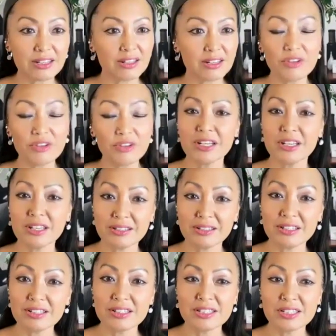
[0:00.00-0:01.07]
everybody
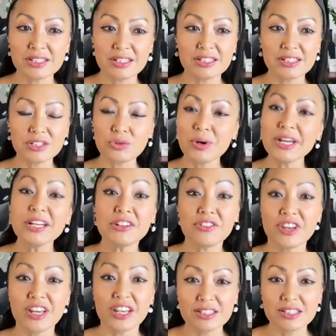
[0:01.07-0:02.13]
is quite
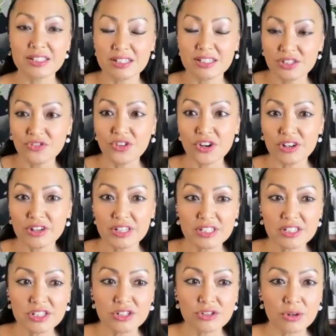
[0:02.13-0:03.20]
advanced as far
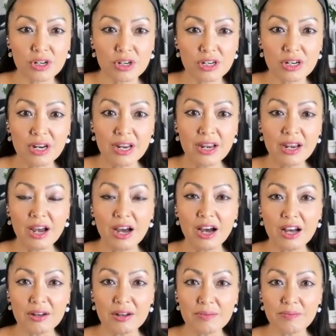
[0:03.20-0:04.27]
as your
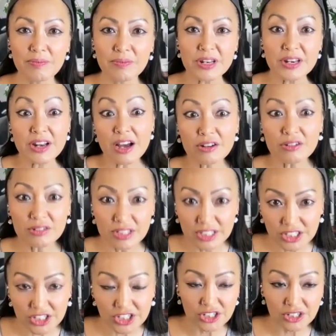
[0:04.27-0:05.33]

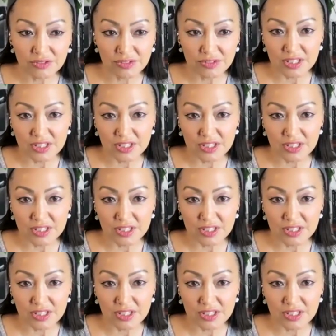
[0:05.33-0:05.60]
knowledge of